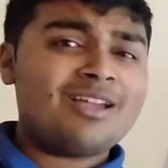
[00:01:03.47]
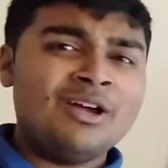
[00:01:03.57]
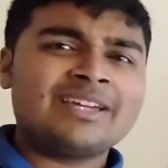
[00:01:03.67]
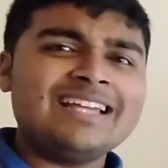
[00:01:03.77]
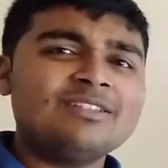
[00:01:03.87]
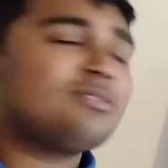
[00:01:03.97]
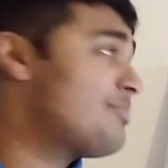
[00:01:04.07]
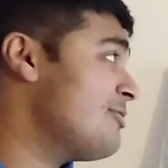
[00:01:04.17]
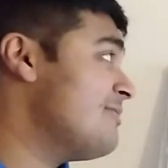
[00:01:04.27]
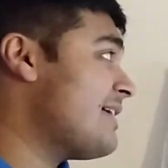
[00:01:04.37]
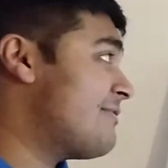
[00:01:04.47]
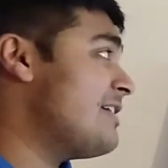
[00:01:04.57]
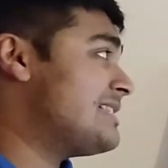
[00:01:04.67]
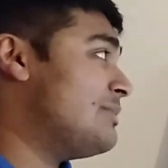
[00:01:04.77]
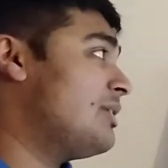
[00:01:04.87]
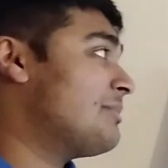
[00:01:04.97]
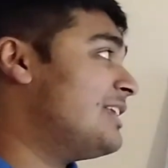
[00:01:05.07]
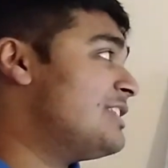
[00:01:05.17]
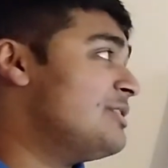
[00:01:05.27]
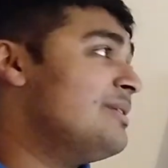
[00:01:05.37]
Okay, to prove that, firstly what I'm
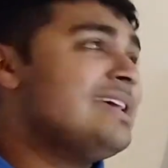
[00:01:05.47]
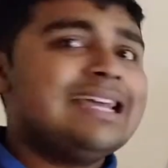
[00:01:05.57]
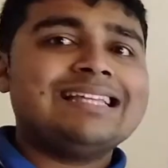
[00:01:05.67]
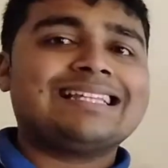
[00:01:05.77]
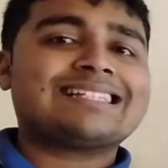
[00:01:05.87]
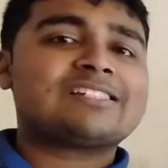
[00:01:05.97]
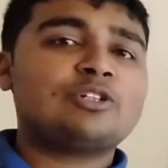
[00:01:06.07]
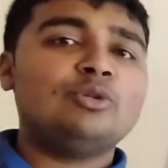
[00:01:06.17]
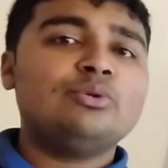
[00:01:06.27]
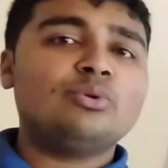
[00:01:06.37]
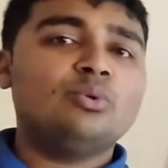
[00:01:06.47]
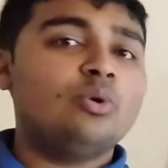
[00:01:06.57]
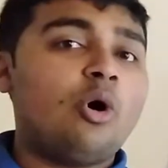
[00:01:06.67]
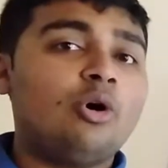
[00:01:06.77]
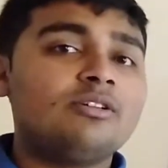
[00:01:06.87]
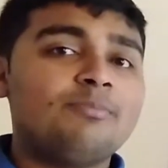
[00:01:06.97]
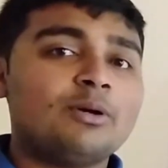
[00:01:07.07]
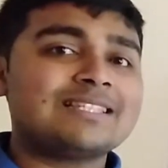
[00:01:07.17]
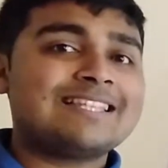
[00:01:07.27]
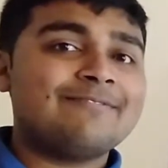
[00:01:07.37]
going to do is exclude all odd
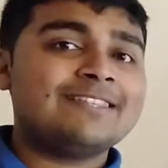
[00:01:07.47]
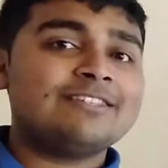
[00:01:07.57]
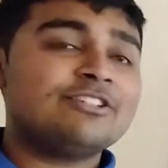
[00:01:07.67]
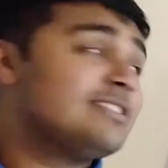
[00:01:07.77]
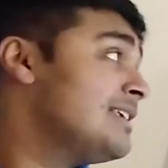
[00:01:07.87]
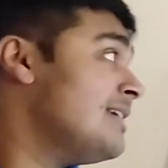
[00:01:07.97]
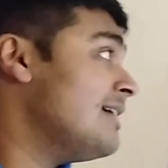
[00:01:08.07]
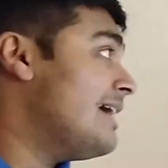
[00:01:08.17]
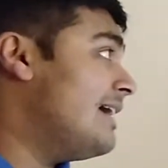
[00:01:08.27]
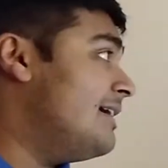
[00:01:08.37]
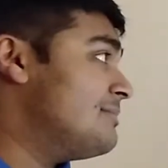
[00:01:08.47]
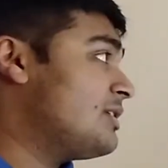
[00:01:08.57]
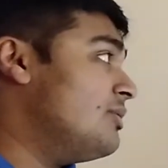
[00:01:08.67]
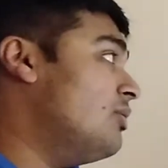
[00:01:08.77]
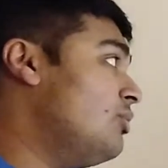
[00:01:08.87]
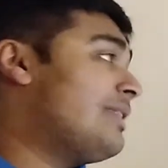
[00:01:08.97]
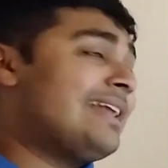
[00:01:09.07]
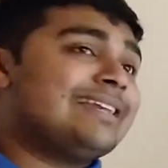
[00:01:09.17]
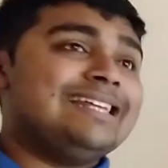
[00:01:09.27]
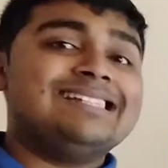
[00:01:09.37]
positive integers. Um, so all
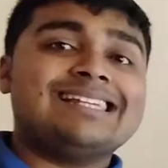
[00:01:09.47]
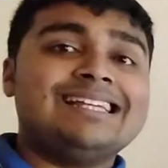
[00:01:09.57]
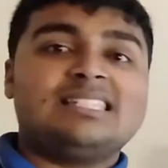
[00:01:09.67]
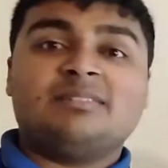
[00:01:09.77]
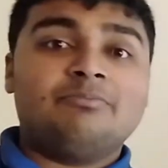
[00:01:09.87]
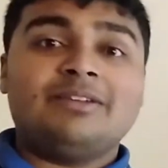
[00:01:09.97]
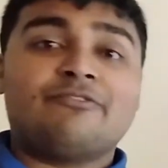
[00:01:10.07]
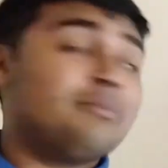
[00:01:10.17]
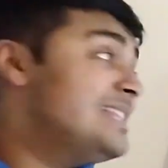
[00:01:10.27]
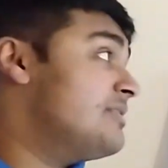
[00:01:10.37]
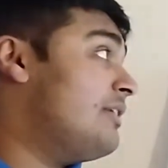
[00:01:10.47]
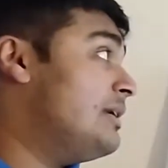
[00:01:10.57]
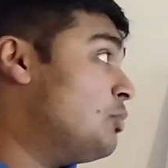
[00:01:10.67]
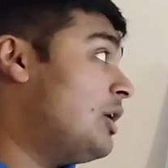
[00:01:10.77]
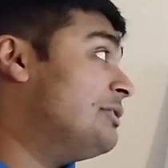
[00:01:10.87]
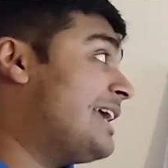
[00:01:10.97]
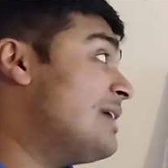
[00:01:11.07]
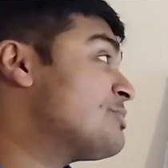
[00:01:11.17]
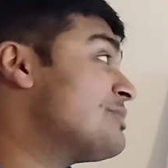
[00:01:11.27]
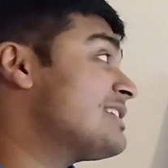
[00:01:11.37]
that needs is for me to find one
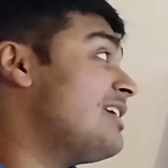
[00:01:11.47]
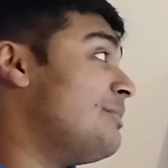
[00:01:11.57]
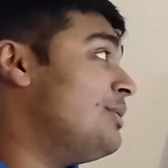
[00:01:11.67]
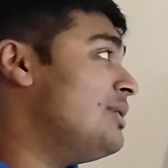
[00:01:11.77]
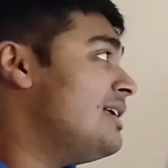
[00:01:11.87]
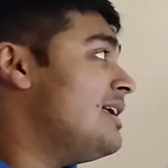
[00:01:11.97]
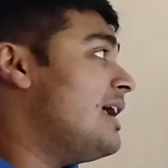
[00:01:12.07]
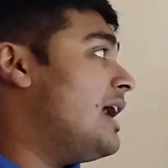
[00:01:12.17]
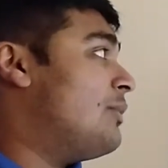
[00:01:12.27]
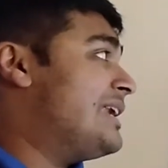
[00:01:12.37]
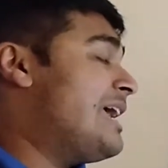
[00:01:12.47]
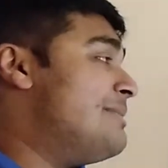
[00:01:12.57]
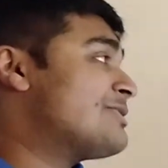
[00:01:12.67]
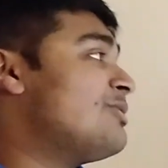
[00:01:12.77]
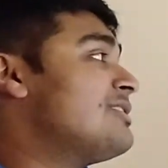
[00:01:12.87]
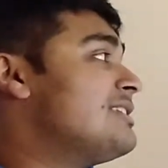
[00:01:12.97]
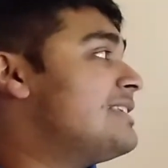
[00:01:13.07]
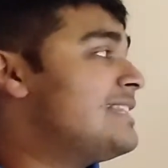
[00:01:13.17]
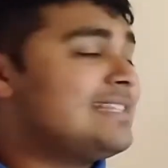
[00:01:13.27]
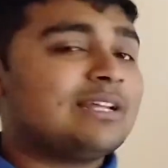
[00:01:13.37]
counterexample uh, when m is odd to
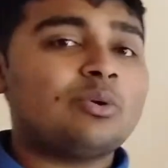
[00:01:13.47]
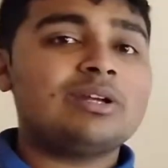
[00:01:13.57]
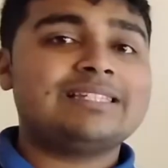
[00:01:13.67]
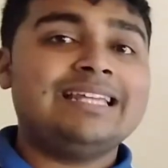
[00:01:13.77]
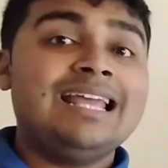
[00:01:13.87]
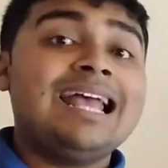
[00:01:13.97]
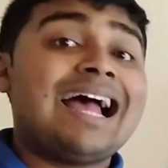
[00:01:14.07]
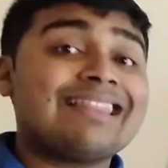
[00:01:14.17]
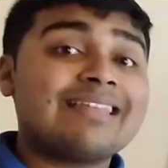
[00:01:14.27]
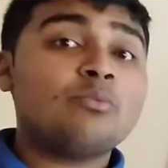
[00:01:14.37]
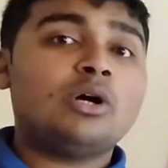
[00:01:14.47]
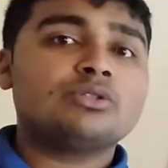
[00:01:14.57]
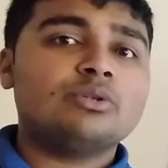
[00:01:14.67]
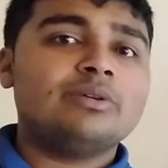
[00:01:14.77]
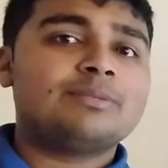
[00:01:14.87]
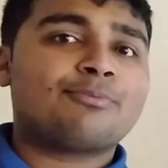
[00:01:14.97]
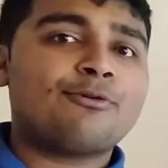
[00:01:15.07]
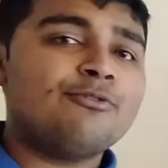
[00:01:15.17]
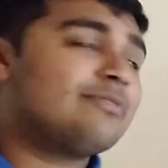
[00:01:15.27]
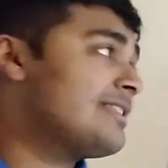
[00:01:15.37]
this inequality, and then what I'll do is
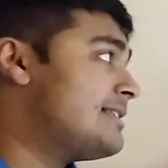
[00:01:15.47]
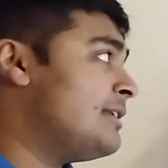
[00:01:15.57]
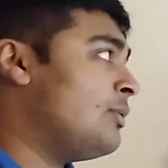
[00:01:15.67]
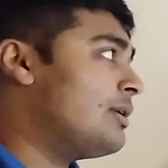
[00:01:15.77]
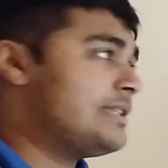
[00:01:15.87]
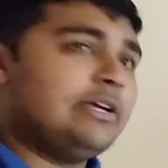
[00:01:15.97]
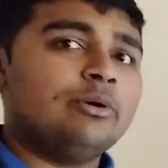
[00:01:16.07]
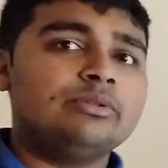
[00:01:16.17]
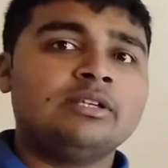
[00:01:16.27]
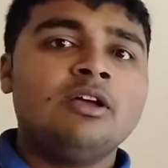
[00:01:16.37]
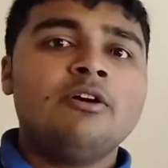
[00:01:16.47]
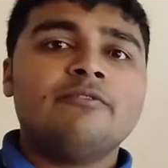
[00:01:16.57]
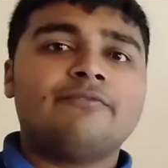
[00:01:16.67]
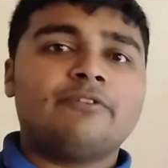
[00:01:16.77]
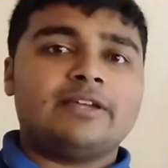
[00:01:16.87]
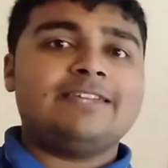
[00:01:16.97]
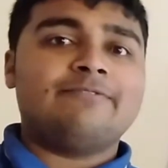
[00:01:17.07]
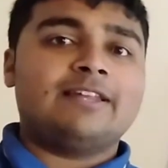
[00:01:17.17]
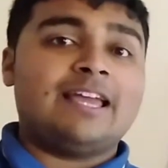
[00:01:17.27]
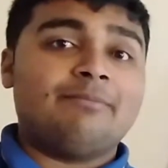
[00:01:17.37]
prove that this inequality holds for
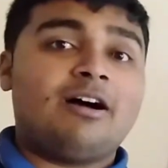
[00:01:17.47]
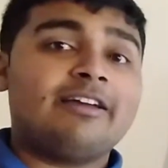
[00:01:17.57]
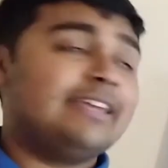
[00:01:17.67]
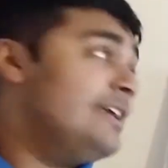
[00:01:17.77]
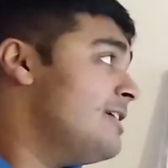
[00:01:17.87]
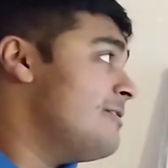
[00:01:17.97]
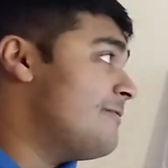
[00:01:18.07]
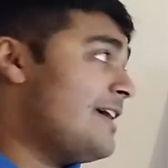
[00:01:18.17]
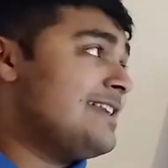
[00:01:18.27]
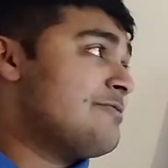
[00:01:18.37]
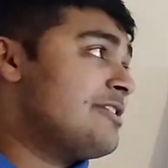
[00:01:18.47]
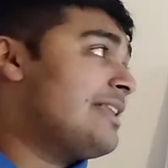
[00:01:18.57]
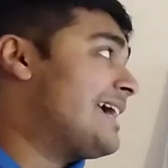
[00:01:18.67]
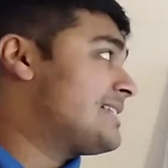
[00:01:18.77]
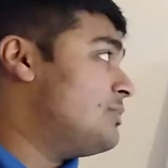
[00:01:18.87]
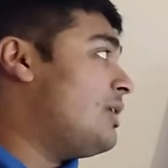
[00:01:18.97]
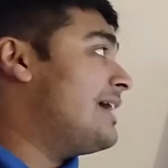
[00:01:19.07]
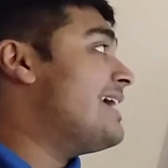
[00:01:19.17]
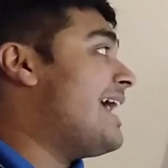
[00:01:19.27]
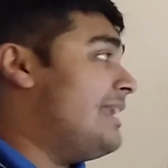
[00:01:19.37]
even m, i.e., for any real x and
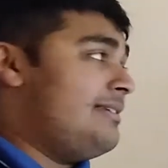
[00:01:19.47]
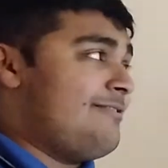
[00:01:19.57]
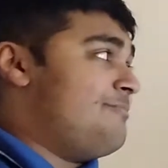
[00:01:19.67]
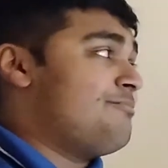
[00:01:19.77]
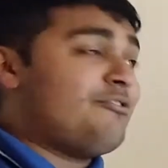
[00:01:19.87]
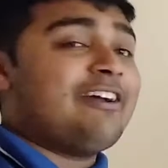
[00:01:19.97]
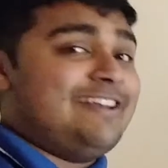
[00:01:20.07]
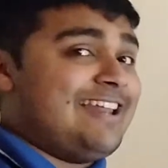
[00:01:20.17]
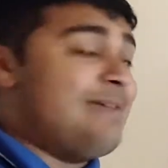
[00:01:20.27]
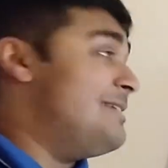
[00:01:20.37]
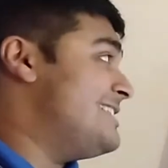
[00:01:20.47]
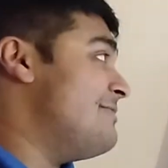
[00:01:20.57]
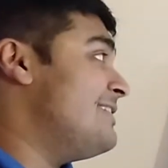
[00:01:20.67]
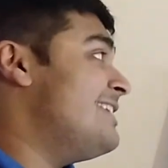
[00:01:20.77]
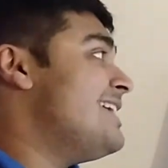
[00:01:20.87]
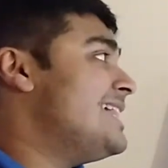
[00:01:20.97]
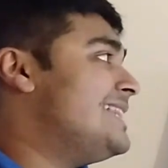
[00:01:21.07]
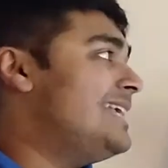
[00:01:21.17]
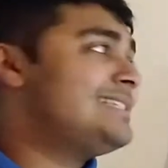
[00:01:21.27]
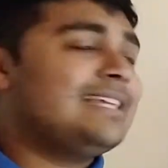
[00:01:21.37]
y, and if provided m is even,
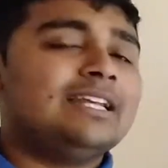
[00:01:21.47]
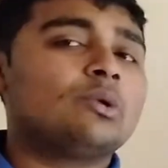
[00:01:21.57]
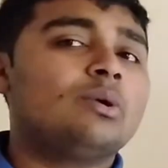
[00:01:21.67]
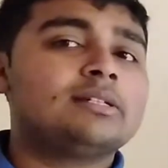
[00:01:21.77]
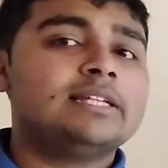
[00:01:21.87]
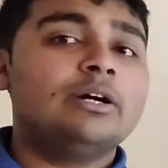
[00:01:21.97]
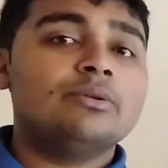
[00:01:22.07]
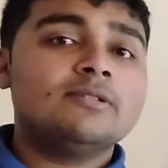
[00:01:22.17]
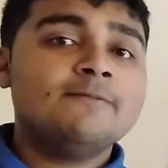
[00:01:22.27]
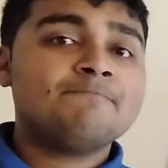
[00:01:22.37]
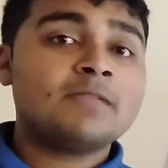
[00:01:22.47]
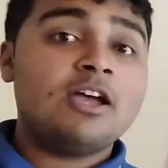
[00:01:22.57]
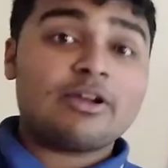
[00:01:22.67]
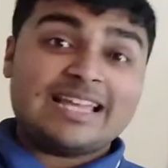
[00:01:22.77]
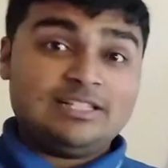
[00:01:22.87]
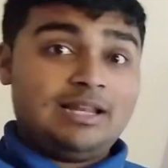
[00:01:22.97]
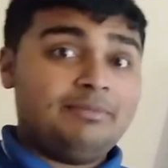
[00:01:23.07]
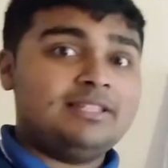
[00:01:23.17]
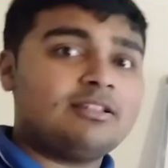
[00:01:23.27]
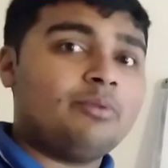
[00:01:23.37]
this inequality holds. Okay, so let
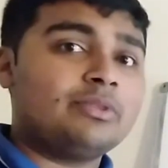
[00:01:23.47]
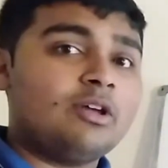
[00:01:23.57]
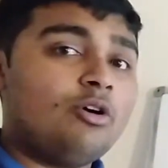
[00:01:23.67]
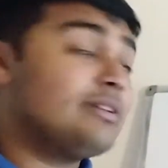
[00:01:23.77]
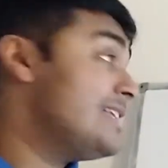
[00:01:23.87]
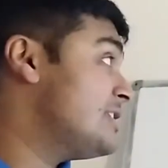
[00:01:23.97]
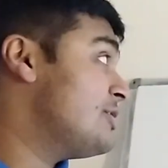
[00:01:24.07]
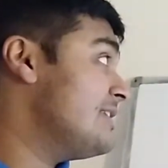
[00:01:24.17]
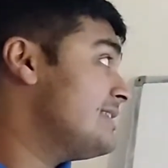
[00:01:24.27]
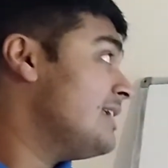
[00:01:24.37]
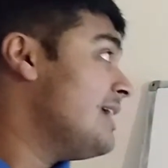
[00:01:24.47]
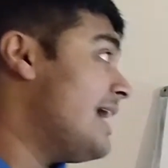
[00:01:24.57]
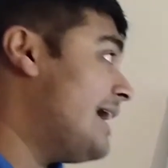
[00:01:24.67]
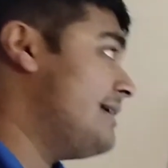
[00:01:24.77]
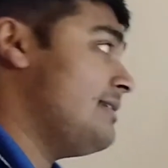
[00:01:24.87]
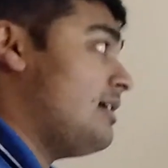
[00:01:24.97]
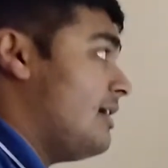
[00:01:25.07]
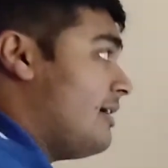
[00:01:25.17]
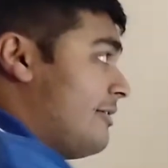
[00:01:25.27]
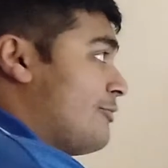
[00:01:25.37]
me start with the odd integers. And
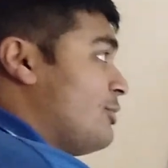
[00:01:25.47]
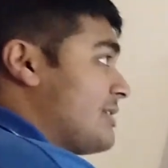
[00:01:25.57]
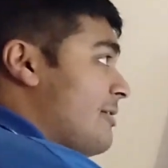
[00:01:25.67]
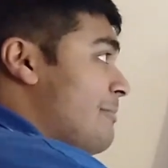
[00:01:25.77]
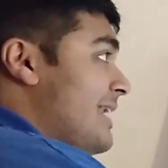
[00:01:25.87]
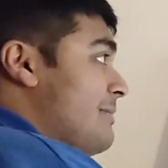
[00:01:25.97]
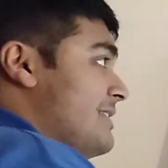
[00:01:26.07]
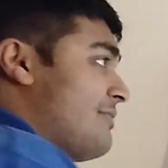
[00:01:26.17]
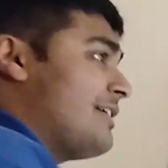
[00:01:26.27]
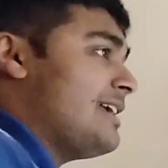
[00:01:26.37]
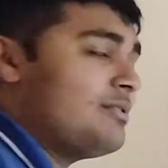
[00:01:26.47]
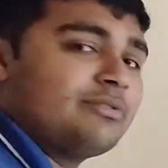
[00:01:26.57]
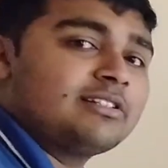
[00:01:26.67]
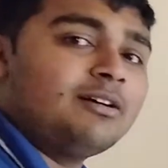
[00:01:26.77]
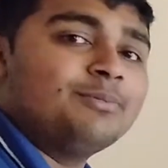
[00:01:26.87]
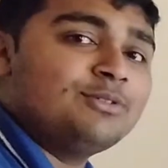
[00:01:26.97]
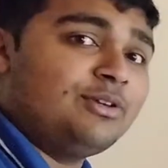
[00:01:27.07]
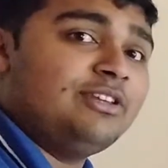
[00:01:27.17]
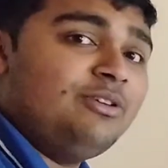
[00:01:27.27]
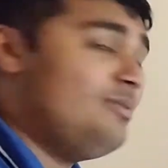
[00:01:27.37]
uh, of course there are many different counterexamples you
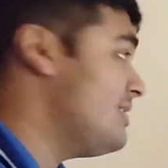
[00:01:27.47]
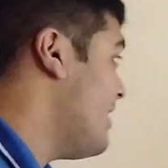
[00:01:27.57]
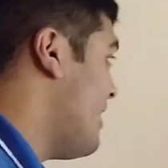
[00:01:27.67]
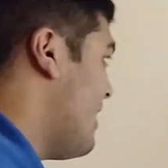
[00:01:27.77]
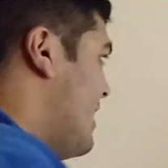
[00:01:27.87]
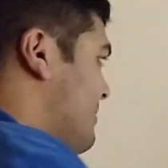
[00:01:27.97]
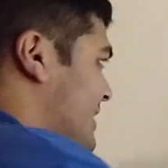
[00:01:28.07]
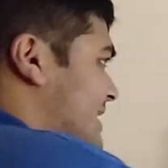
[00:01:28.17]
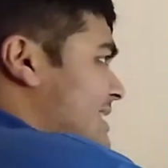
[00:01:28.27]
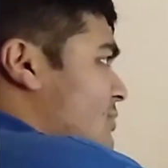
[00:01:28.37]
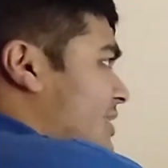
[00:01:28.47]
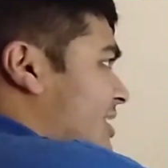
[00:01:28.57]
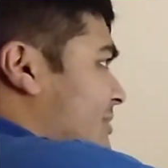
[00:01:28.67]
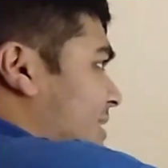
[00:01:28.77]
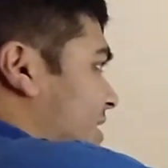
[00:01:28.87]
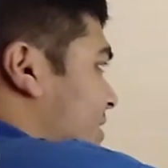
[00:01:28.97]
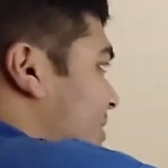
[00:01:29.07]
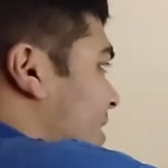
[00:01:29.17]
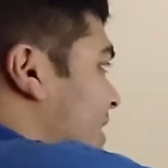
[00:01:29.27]
can use, uh, but this is the one I'm going to do.